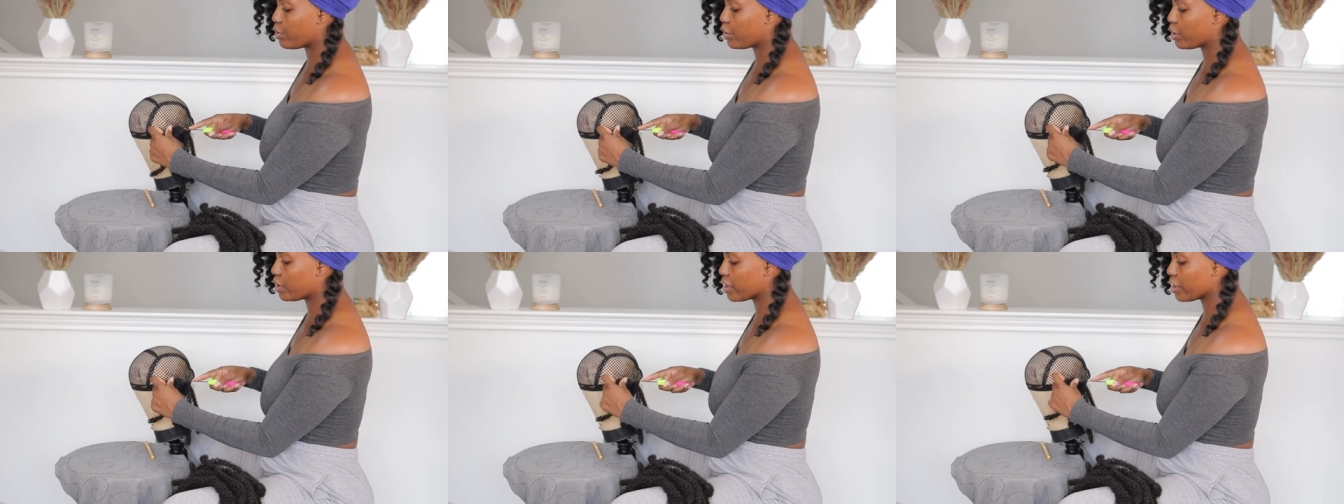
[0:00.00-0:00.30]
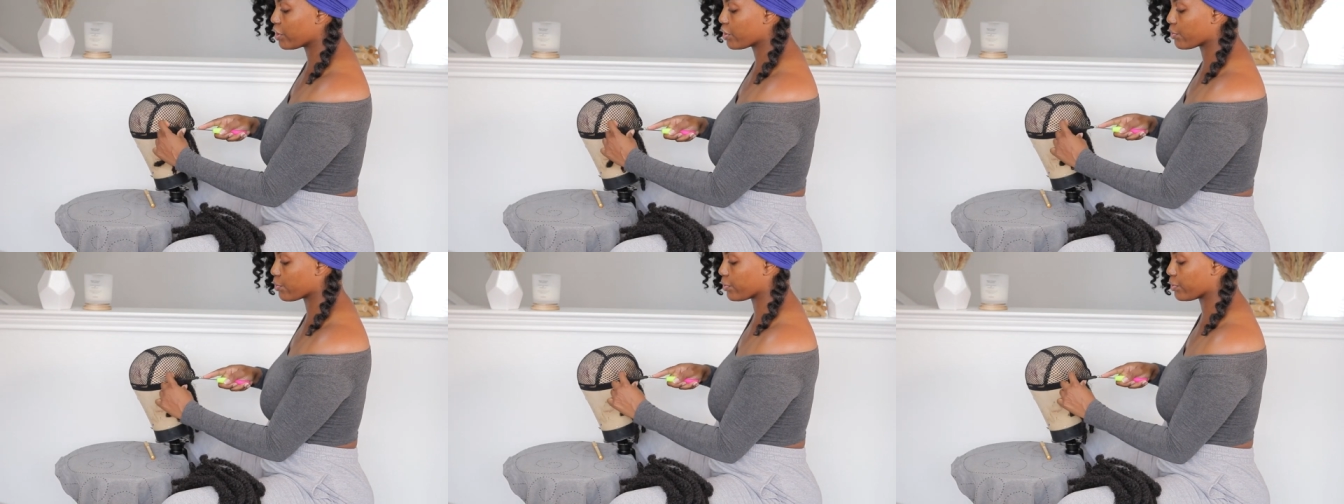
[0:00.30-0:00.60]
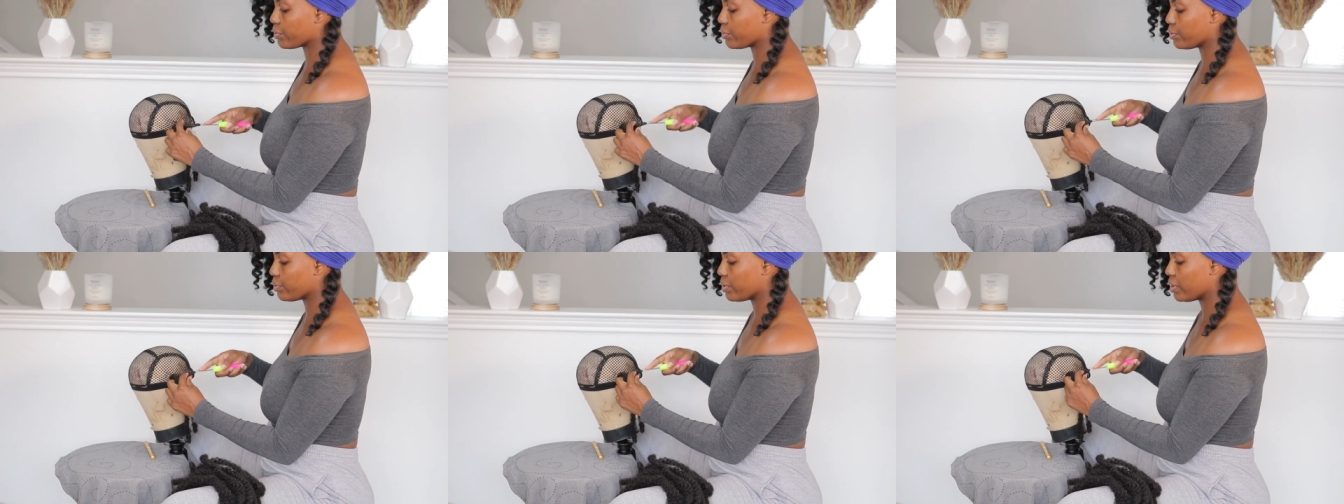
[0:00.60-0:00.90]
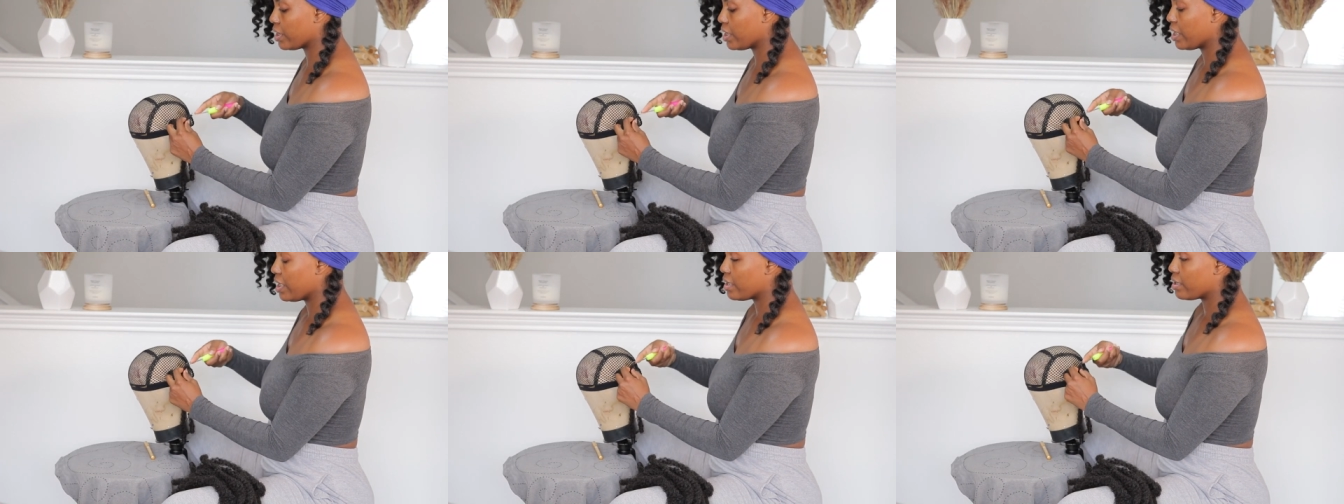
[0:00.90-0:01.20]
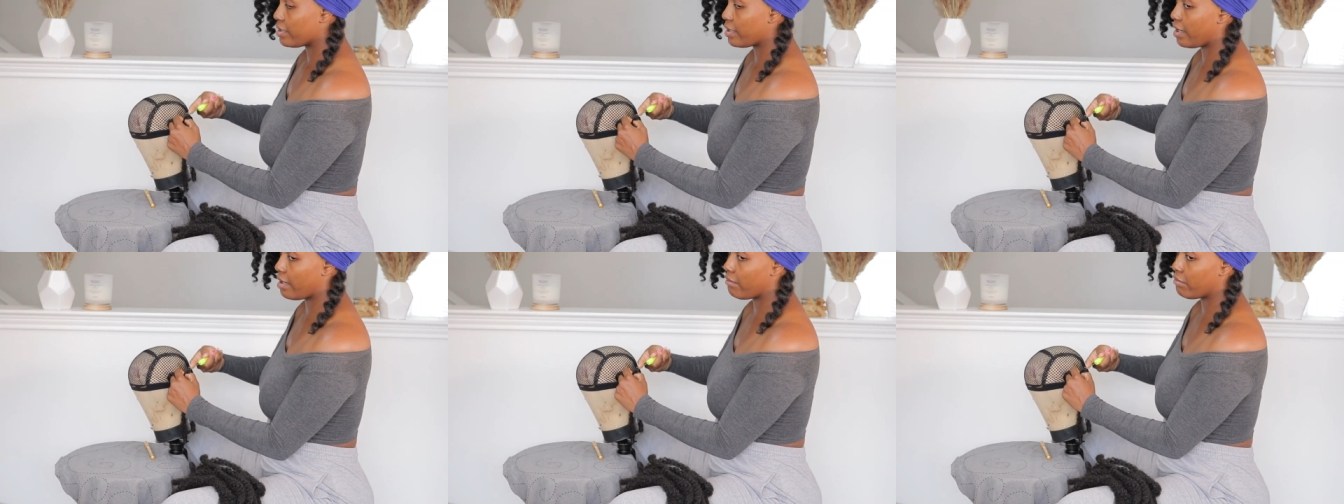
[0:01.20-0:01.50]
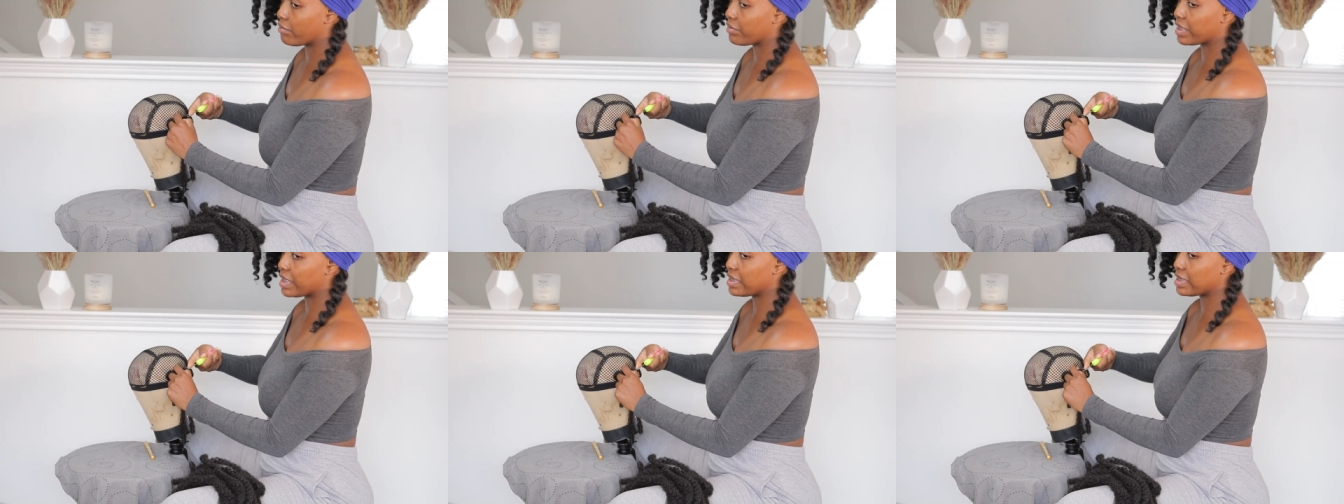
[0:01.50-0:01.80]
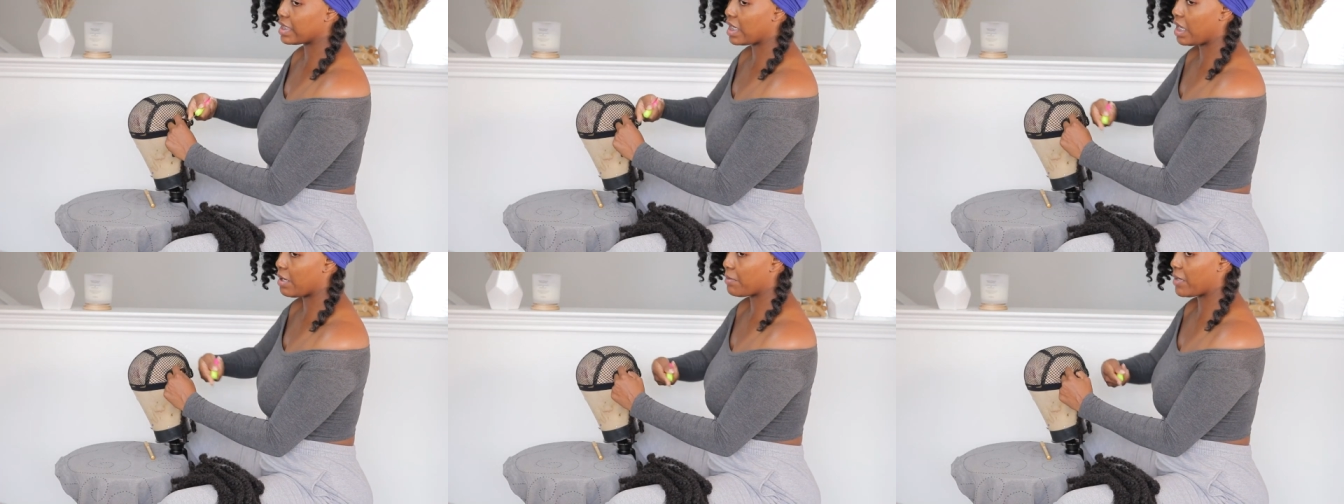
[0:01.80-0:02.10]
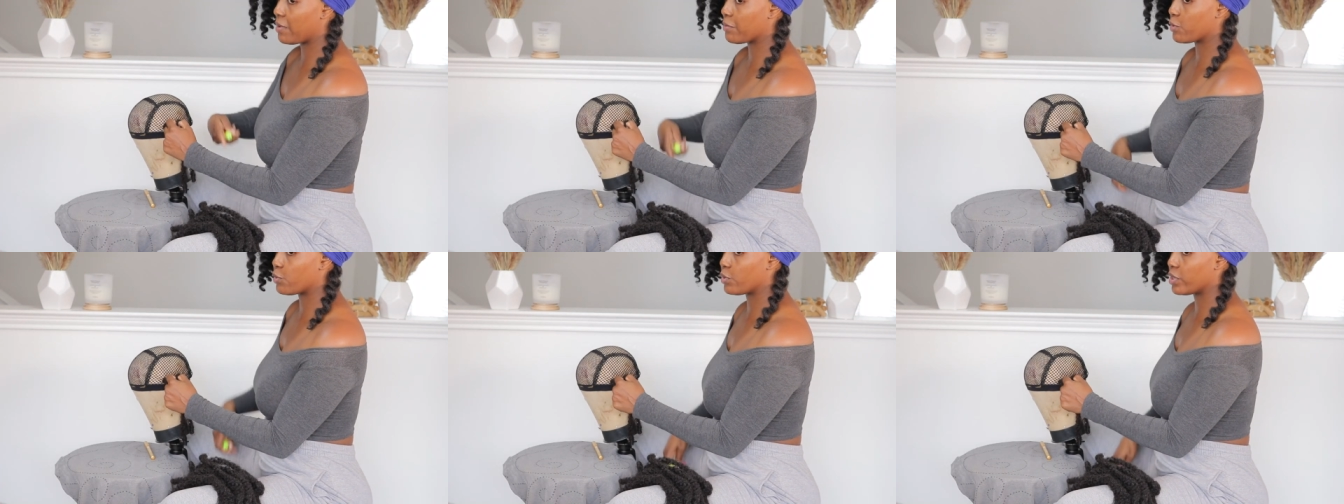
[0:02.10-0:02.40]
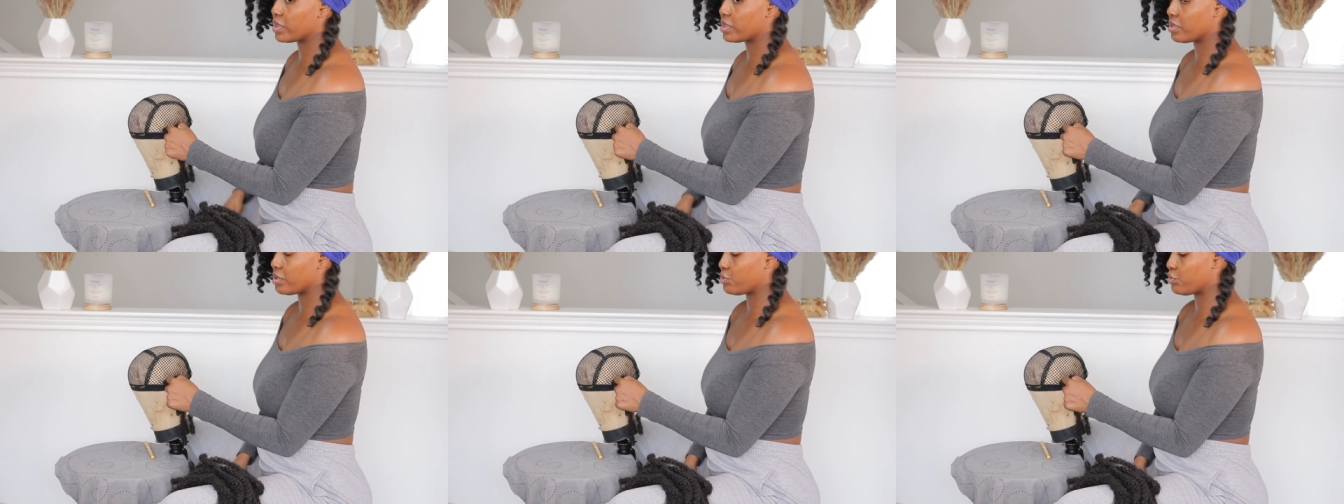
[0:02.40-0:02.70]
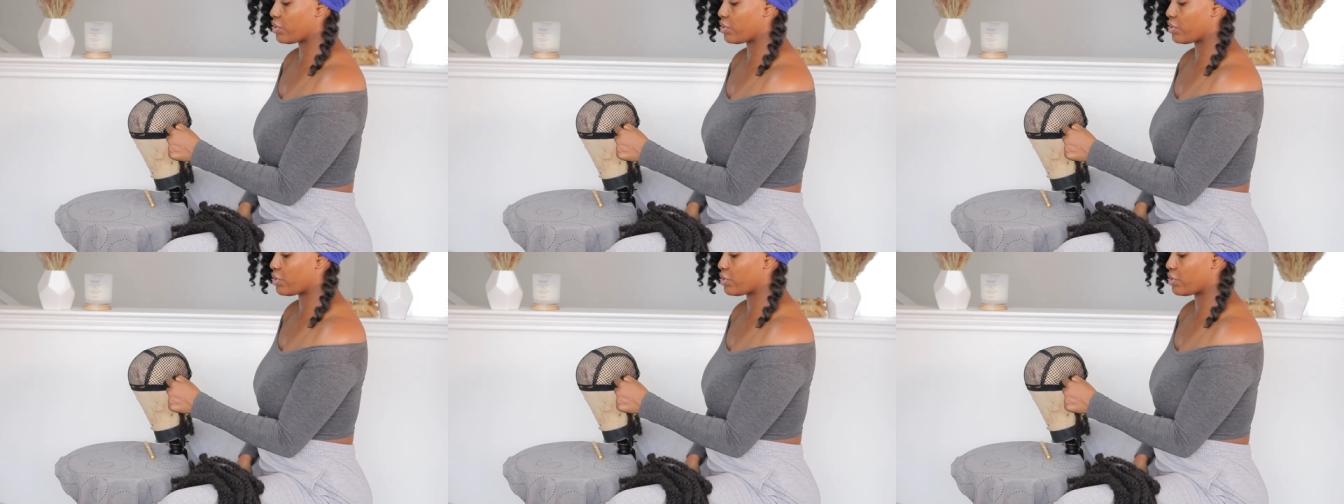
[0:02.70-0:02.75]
pull it through. Now this time I'm going to